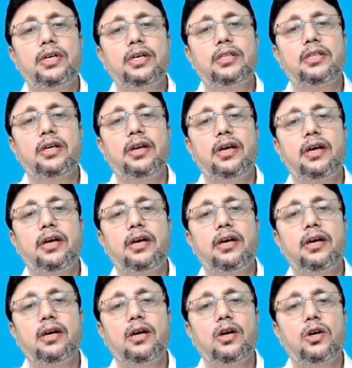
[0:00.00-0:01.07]
d3.
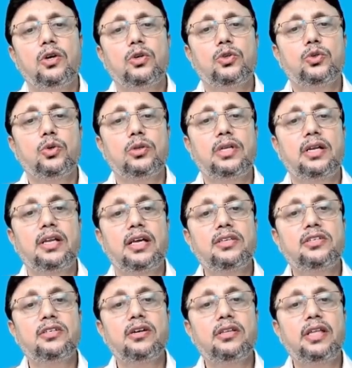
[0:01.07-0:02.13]
So the
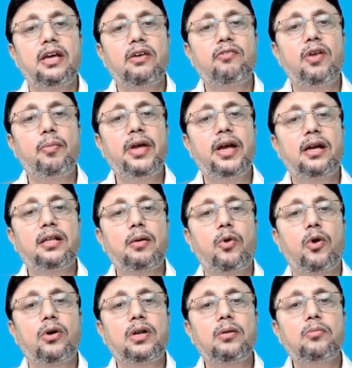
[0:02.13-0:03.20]
denser thing will be at the
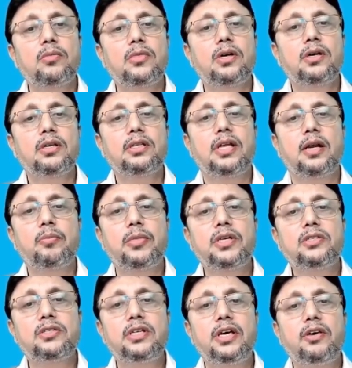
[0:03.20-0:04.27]
bottom. That
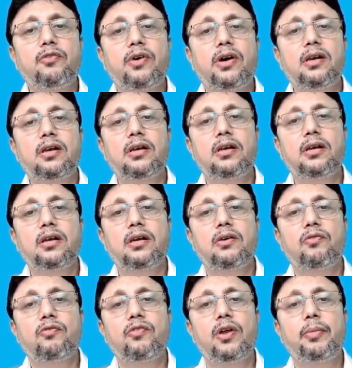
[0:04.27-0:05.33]
means d1
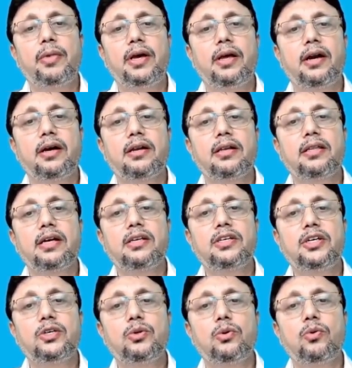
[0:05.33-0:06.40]
will be greater
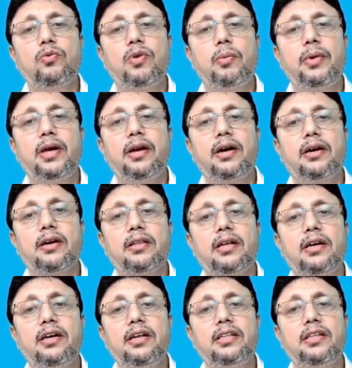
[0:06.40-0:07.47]
than d2, will be
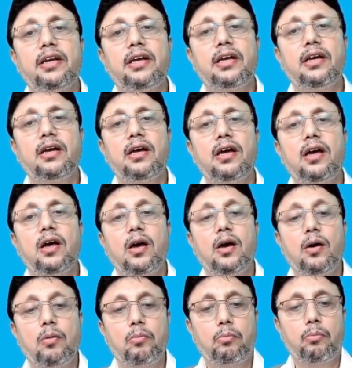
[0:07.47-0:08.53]
greater than d3.
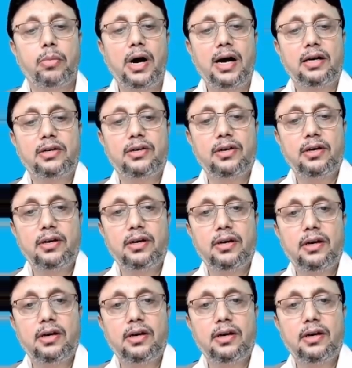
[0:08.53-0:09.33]
But